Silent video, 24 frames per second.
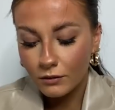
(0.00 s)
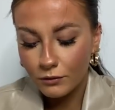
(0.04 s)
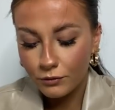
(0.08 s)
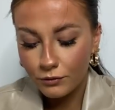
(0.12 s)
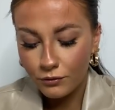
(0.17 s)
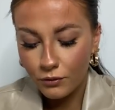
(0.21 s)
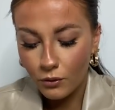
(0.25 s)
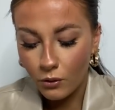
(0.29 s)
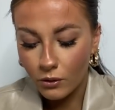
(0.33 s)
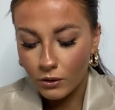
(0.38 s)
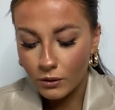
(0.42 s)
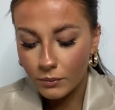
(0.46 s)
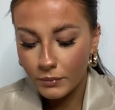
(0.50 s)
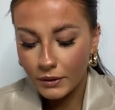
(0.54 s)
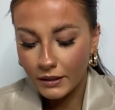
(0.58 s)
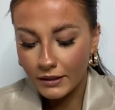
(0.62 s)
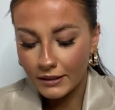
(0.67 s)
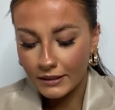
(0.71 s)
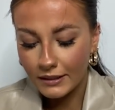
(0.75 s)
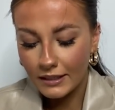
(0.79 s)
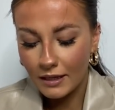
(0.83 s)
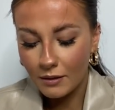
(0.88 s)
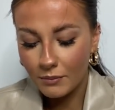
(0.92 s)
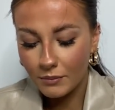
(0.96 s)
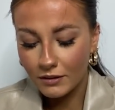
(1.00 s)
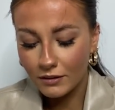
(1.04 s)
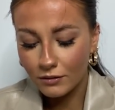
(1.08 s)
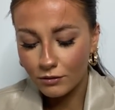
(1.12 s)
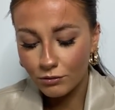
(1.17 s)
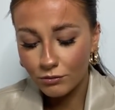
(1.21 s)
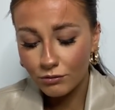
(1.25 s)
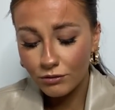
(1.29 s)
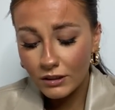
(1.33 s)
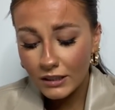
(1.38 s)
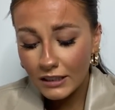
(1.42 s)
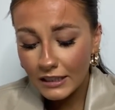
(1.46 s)
form and it came in this
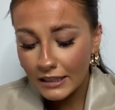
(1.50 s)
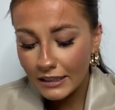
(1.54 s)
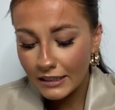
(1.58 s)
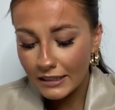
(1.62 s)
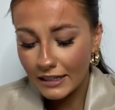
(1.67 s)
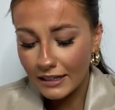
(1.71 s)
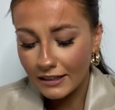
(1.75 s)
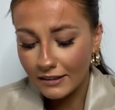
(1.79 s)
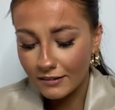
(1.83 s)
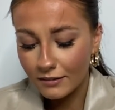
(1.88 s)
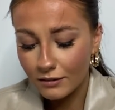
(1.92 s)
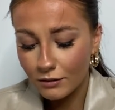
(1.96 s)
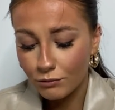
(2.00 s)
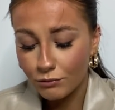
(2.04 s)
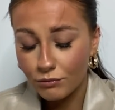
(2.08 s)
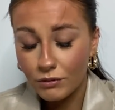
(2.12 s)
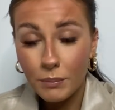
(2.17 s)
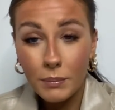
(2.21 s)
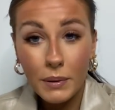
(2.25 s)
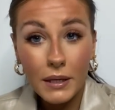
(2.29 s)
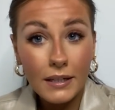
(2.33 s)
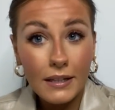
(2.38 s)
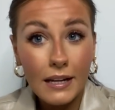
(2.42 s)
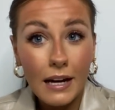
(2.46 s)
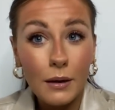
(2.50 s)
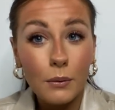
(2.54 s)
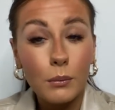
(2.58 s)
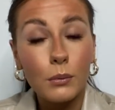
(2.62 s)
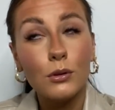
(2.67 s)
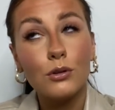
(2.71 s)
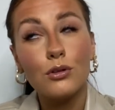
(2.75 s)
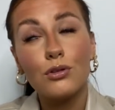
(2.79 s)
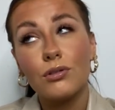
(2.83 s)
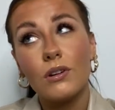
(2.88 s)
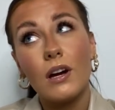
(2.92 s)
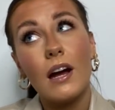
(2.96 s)
really nice ribbon. I will
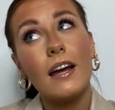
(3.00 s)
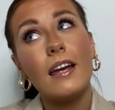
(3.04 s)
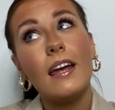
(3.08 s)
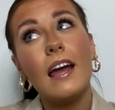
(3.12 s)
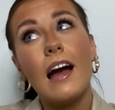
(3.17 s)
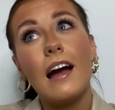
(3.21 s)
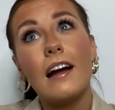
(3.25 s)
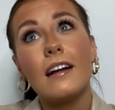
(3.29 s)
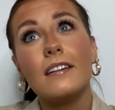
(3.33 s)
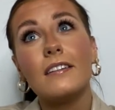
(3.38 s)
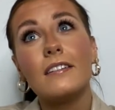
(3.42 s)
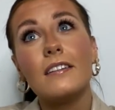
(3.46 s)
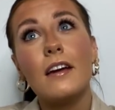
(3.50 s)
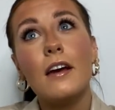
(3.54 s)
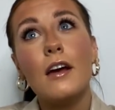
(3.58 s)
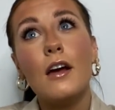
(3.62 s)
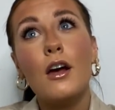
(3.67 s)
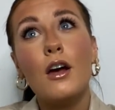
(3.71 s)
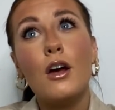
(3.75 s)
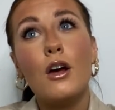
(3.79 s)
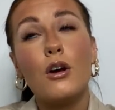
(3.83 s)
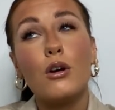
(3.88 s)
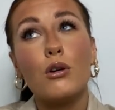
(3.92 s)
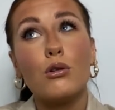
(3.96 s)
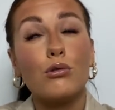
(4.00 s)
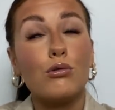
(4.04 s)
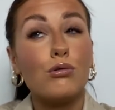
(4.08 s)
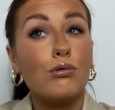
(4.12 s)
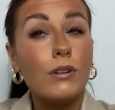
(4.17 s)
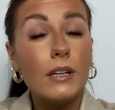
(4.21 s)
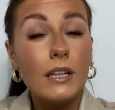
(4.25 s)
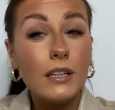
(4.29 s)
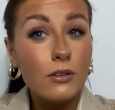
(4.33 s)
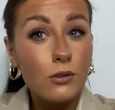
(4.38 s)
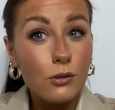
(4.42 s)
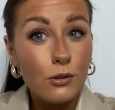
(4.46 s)
try and
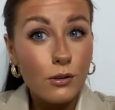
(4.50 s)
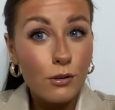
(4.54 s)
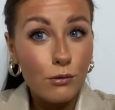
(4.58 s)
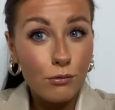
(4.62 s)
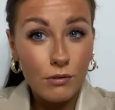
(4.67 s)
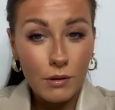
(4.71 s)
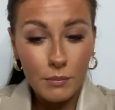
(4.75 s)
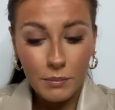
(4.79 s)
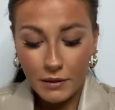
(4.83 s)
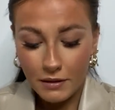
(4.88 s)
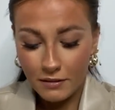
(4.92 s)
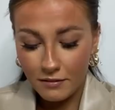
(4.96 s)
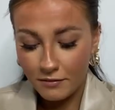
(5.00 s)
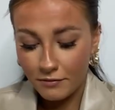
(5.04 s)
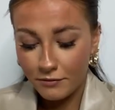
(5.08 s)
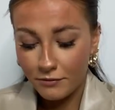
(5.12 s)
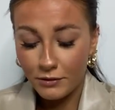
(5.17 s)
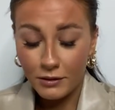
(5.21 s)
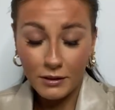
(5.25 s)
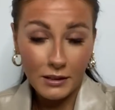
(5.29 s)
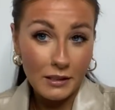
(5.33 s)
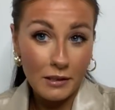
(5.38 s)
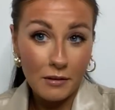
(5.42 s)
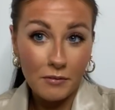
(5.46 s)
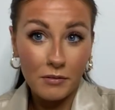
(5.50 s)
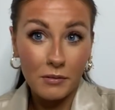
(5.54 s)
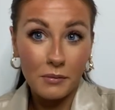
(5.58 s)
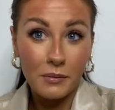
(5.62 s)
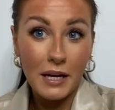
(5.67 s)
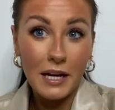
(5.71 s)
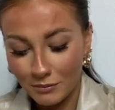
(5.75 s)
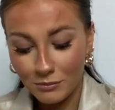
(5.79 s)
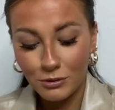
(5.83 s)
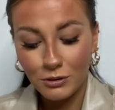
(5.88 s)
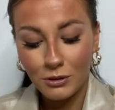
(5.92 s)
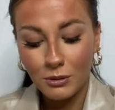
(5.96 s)
redo the ribbon for the giveaway.
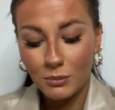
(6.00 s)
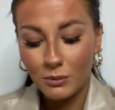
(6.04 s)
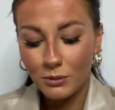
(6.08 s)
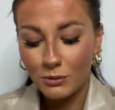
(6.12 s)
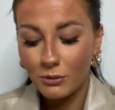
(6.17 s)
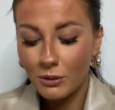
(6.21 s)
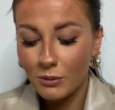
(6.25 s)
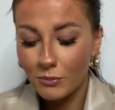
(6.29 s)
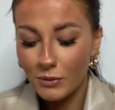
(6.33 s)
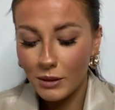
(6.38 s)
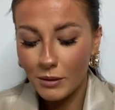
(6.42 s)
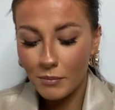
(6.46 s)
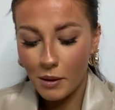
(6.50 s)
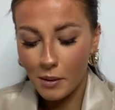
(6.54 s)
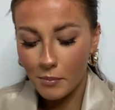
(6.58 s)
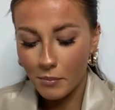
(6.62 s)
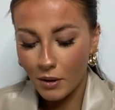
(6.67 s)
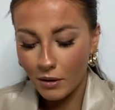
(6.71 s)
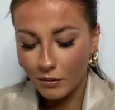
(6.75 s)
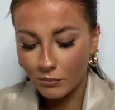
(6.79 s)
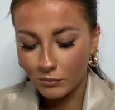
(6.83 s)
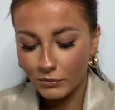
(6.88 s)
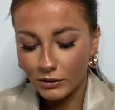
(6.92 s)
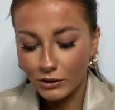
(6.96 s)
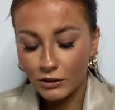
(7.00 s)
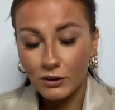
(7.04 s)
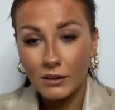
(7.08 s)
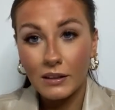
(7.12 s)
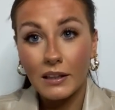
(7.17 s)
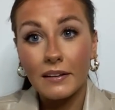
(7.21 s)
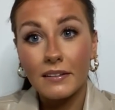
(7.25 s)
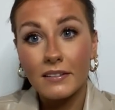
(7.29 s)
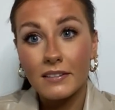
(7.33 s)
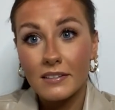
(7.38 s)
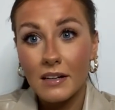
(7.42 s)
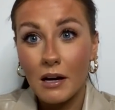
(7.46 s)
I'm sure between me and my mum we could
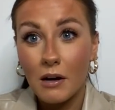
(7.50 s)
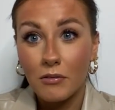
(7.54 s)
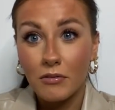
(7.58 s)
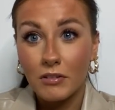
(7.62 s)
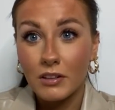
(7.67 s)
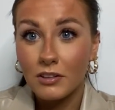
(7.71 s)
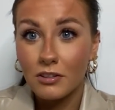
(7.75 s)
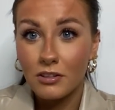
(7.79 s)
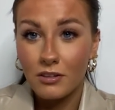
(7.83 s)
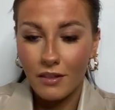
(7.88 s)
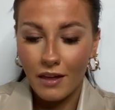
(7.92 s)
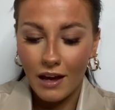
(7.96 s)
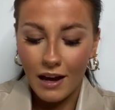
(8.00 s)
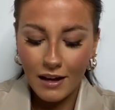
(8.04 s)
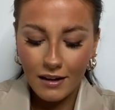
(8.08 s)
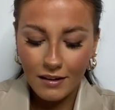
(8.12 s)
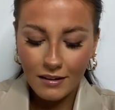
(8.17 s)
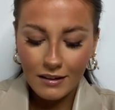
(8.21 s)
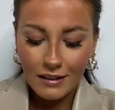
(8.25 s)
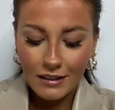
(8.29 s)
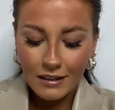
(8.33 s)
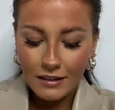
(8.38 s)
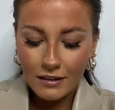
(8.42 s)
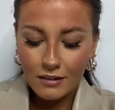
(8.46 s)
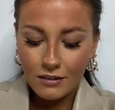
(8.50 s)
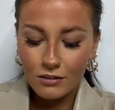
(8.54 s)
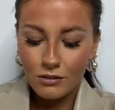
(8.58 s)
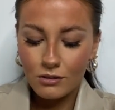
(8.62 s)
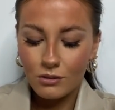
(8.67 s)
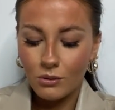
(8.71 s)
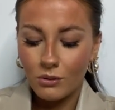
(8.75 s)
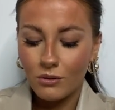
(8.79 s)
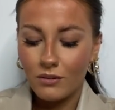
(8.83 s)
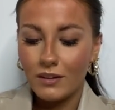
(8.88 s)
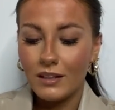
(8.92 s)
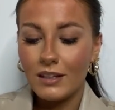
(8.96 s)
like salvage that.
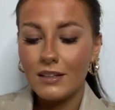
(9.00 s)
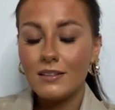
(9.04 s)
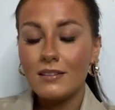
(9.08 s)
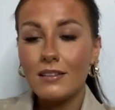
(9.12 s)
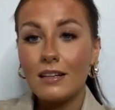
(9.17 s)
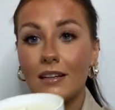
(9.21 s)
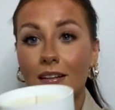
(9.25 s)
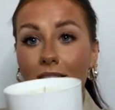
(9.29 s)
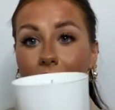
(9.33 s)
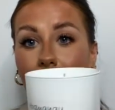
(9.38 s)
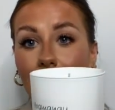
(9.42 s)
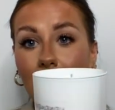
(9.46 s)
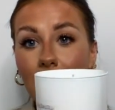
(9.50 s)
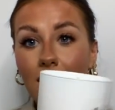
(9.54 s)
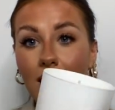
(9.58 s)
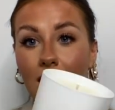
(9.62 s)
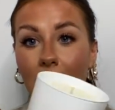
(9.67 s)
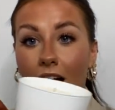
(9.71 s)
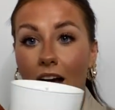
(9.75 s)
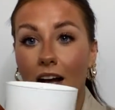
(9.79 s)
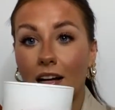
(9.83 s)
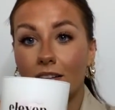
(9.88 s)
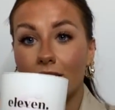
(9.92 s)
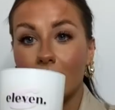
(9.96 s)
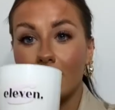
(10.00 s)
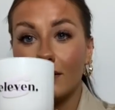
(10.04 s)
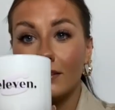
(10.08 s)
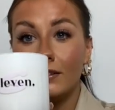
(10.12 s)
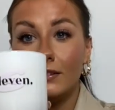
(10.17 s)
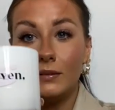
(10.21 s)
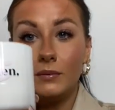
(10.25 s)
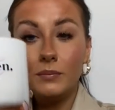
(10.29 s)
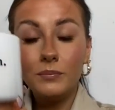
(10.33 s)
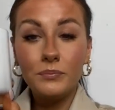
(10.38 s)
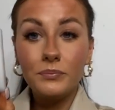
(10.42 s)
So this is the candle